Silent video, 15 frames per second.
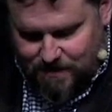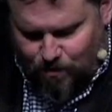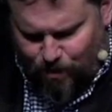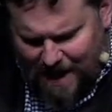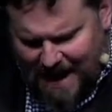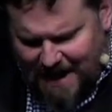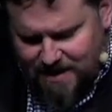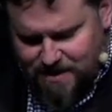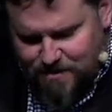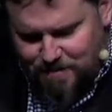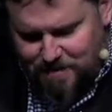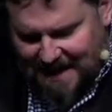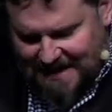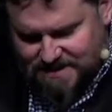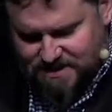Why do you
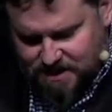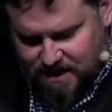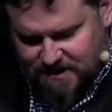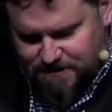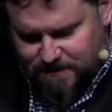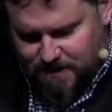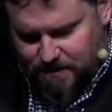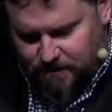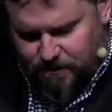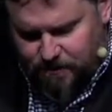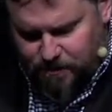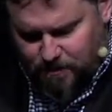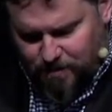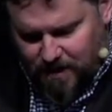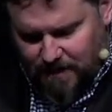pass judgment on
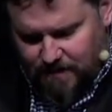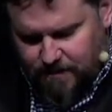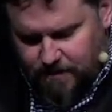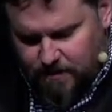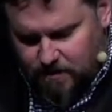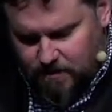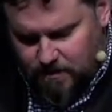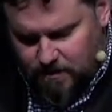your brother?